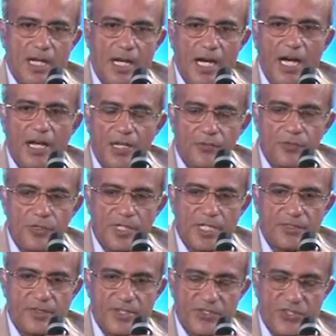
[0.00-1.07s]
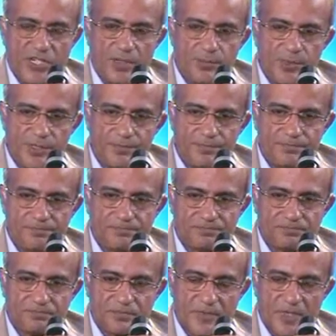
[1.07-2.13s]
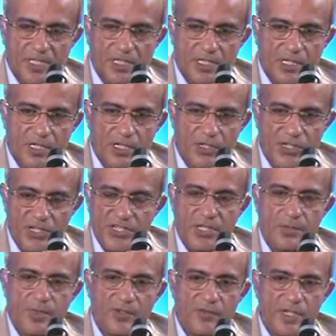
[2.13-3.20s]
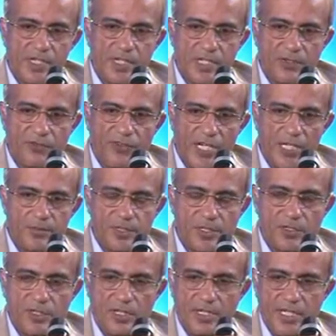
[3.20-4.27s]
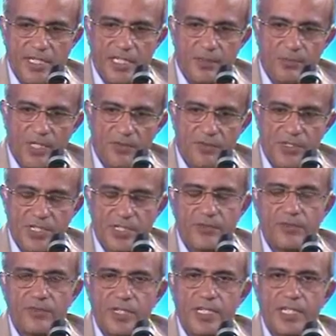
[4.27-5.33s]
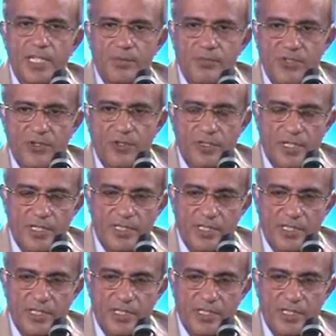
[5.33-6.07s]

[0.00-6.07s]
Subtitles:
I'll give you another example. DSM invented a fiber called Dyneema, which is 15 times stronger